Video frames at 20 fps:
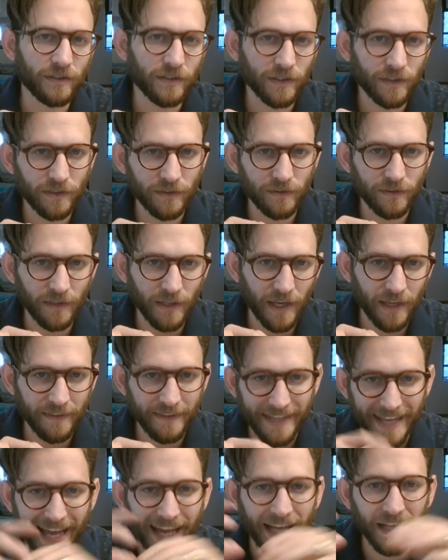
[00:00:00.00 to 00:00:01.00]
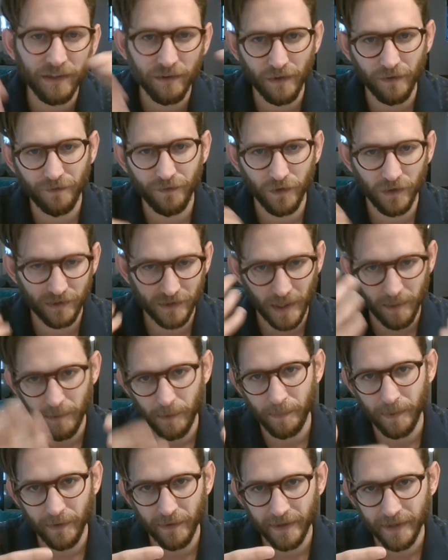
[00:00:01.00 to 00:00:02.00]
is at the end of the First Temple
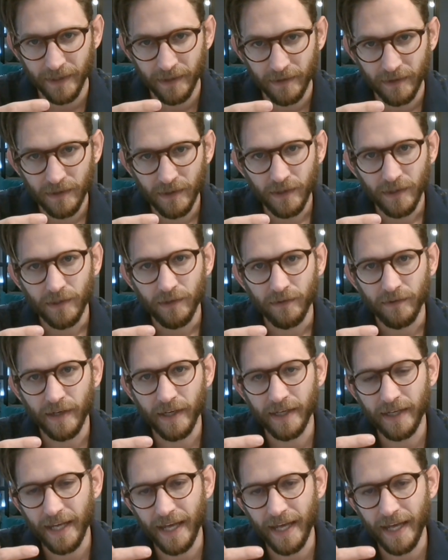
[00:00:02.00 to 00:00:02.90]
period, right?